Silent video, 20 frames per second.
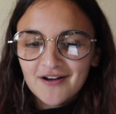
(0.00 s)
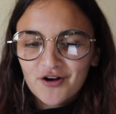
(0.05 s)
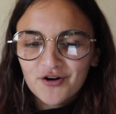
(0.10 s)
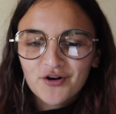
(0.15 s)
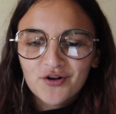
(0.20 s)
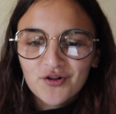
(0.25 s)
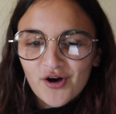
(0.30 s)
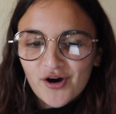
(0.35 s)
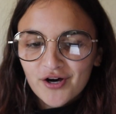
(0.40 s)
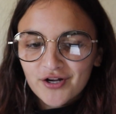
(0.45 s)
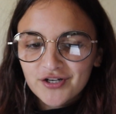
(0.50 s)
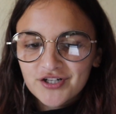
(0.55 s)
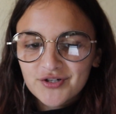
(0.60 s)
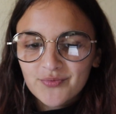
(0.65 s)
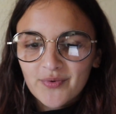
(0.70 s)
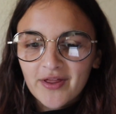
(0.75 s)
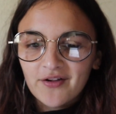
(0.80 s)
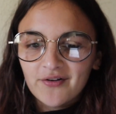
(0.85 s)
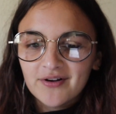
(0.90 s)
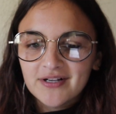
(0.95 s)
on a launch,
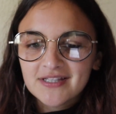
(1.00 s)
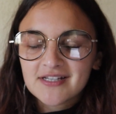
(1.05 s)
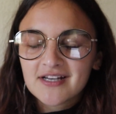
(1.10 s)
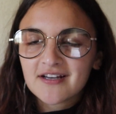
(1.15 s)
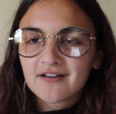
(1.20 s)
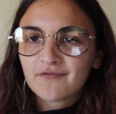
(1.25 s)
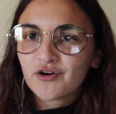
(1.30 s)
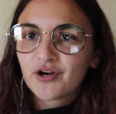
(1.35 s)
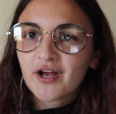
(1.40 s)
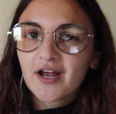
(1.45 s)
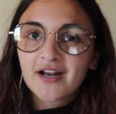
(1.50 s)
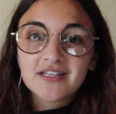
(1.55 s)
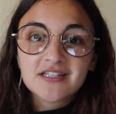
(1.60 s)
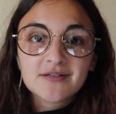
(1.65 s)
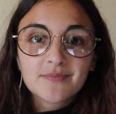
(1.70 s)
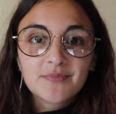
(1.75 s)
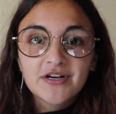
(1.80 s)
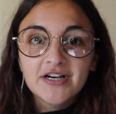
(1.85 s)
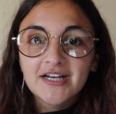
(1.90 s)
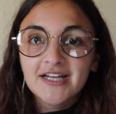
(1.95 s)
whether it's like forgetting to
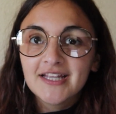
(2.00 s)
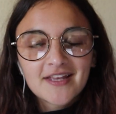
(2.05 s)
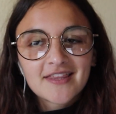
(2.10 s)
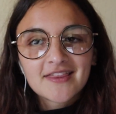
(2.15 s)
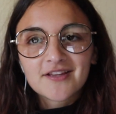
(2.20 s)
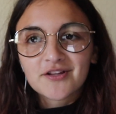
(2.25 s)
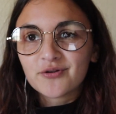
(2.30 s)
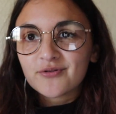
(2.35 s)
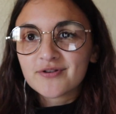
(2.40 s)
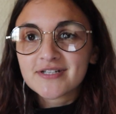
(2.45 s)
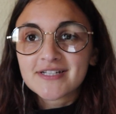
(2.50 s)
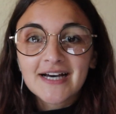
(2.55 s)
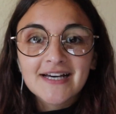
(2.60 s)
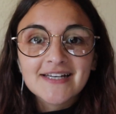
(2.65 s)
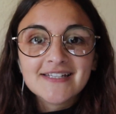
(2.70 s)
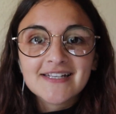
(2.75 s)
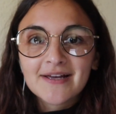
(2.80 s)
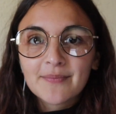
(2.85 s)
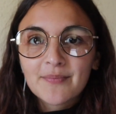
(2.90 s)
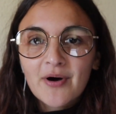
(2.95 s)
put like the little
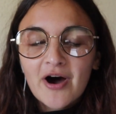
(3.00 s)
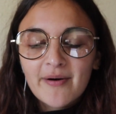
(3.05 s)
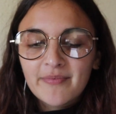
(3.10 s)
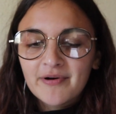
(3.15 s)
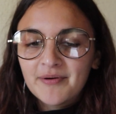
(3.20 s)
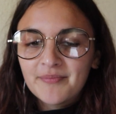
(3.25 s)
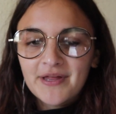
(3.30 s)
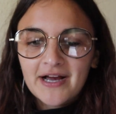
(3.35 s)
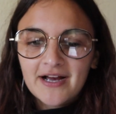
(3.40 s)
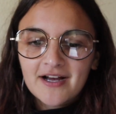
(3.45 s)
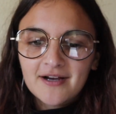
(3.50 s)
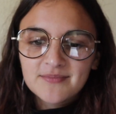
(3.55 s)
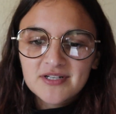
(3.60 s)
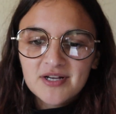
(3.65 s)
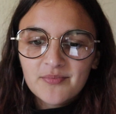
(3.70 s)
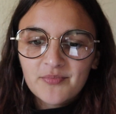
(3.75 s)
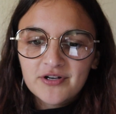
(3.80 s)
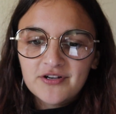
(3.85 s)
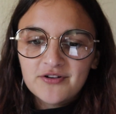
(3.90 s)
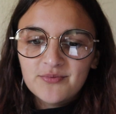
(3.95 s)
sizing pop-up that comes
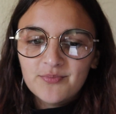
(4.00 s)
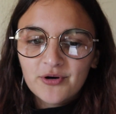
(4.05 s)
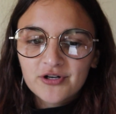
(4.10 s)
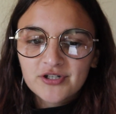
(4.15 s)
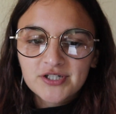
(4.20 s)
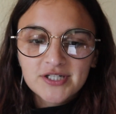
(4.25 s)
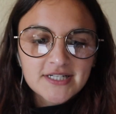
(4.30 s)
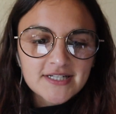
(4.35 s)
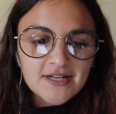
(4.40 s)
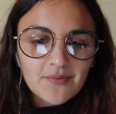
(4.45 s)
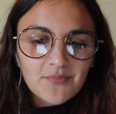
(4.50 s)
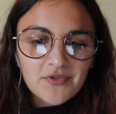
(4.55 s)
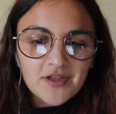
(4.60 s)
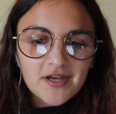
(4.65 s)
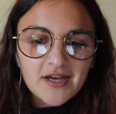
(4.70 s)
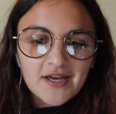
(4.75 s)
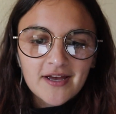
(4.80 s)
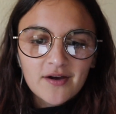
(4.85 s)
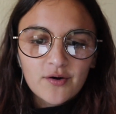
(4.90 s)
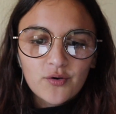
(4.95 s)
up when you purchase
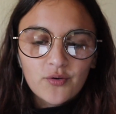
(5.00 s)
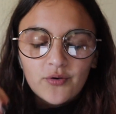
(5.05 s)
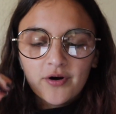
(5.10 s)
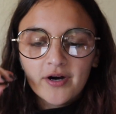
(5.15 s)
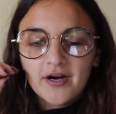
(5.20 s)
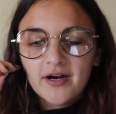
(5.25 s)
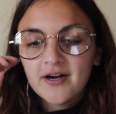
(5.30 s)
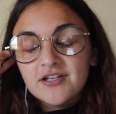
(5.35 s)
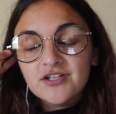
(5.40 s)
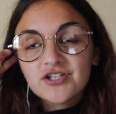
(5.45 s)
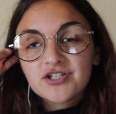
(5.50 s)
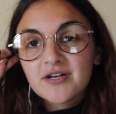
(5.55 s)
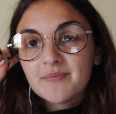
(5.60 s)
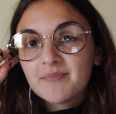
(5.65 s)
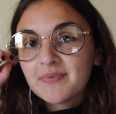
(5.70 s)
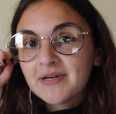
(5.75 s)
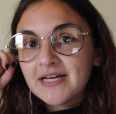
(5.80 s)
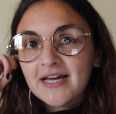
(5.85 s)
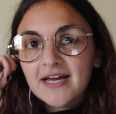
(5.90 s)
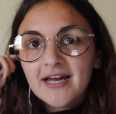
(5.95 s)
something or the
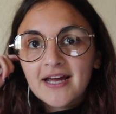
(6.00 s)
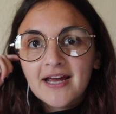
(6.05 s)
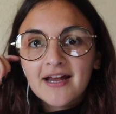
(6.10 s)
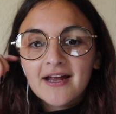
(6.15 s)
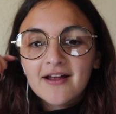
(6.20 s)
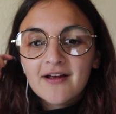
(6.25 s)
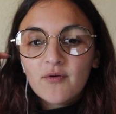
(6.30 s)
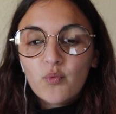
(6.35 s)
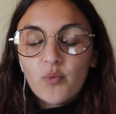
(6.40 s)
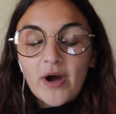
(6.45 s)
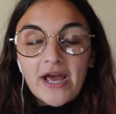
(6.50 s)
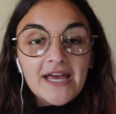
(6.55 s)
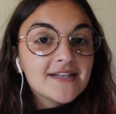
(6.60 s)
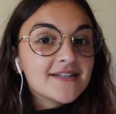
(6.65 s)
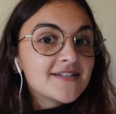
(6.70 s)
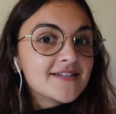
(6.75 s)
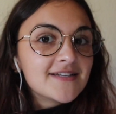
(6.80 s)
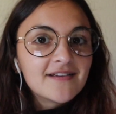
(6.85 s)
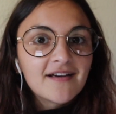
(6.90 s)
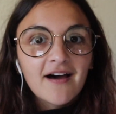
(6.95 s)
shipping
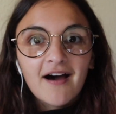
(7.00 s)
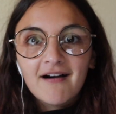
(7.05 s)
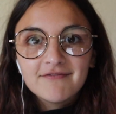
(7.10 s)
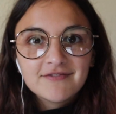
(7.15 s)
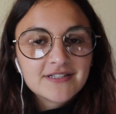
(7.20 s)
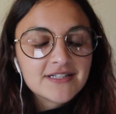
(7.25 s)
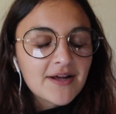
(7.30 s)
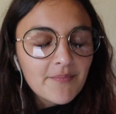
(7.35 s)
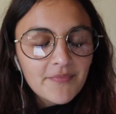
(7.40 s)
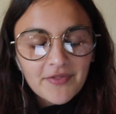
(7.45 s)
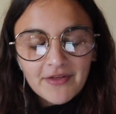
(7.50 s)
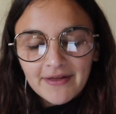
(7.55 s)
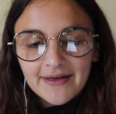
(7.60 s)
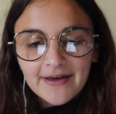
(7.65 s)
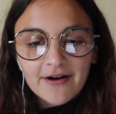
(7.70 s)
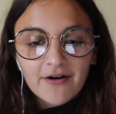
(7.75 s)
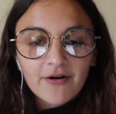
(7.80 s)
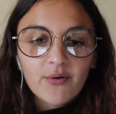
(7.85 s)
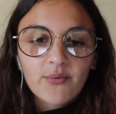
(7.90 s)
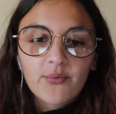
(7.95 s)
weight of
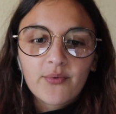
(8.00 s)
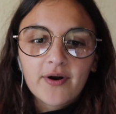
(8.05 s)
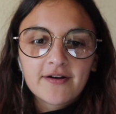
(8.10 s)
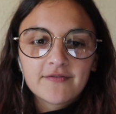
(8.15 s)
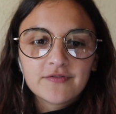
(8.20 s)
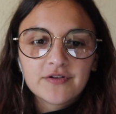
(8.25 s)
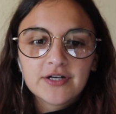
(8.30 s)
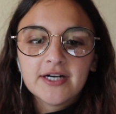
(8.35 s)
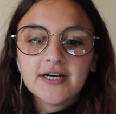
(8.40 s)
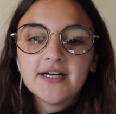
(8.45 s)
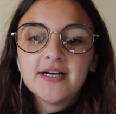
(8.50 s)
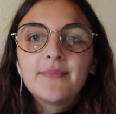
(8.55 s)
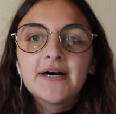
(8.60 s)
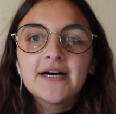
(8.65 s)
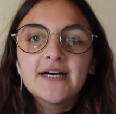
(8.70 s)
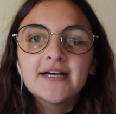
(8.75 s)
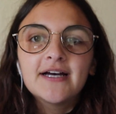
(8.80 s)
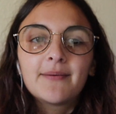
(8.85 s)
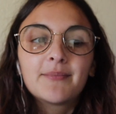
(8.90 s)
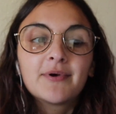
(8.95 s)
something or whatever whatever.
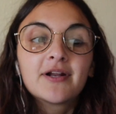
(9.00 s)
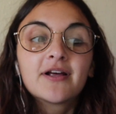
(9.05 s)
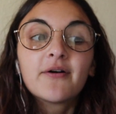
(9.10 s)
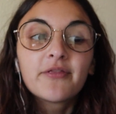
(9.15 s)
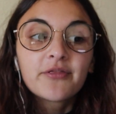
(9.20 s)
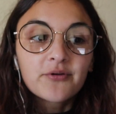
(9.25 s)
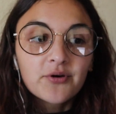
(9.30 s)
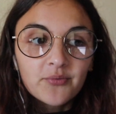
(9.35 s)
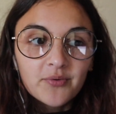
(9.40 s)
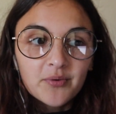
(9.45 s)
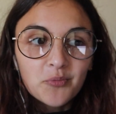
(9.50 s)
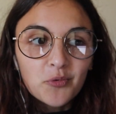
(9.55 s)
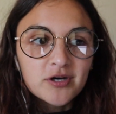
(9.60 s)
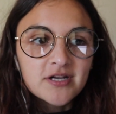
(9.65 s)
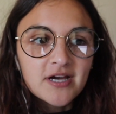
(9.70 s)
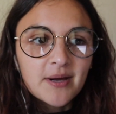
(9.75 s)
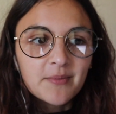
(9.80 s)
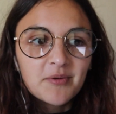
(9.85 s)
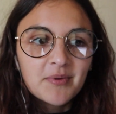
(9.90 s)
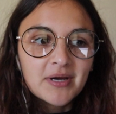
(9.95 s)
But I'm gonna go through it one more
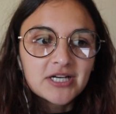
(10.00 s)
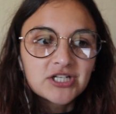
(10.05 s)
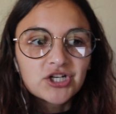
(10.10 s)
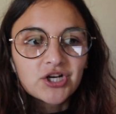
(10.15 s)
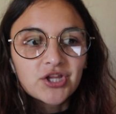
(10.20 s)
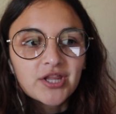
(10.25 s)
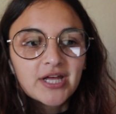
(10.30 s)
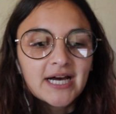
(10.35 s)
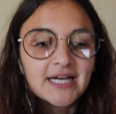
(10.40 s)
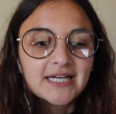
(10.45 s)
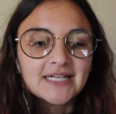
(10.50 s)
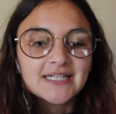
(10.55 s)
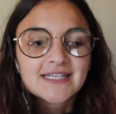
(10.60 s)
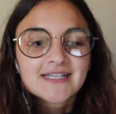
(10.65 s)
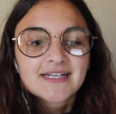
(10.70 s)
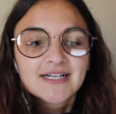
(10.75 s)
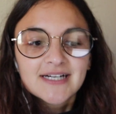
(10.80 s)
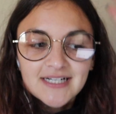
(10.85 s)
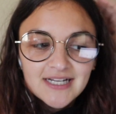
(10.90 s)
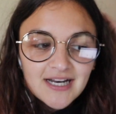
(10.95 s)
time to make sure that it's
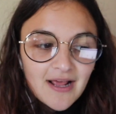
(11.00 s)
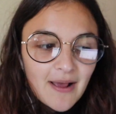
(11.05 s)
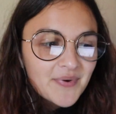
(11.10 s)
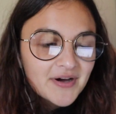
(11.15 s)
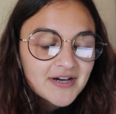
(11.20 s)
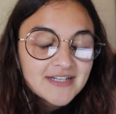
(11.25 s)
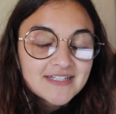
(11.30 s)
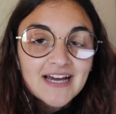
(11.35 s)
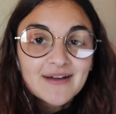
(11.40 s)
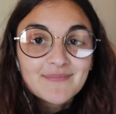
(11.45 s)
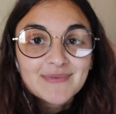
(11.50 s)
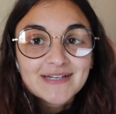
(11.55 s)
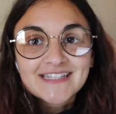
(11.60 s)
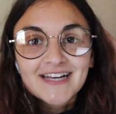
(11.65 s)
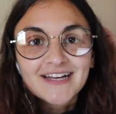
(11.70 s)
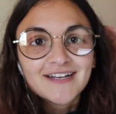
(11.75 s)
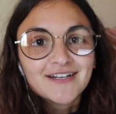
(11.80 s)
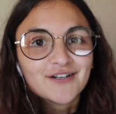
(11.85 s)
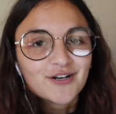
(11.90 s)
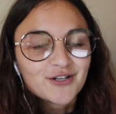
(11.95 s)
good, but I'm
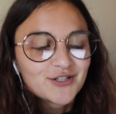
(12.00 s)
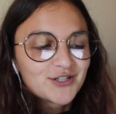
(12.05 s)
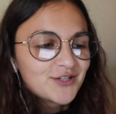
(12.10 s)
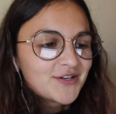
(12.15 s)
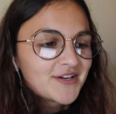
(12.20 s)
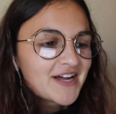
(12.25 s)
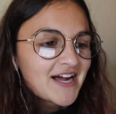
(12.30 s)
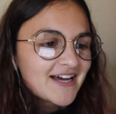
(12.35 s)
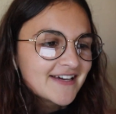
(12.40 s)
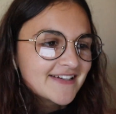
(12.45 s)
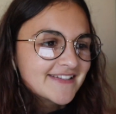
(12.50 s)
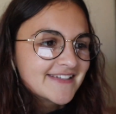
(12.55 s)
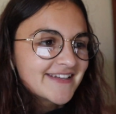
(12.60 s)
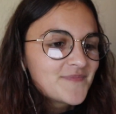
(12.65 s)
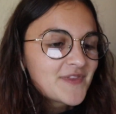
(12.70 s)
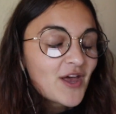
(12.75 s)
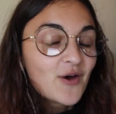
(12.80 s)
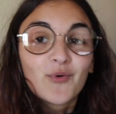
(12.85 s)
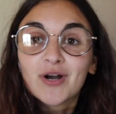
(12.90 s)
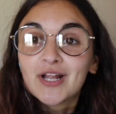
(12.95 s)
excited. I'll show you guys
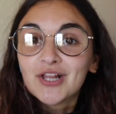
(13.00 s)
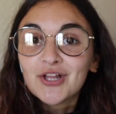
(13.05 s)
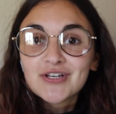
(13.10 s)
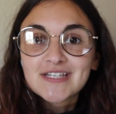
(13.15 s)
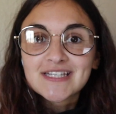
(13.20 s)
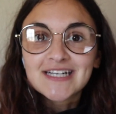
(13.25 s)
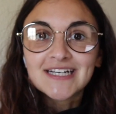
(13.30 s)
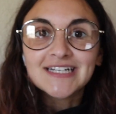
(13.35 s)
what it looks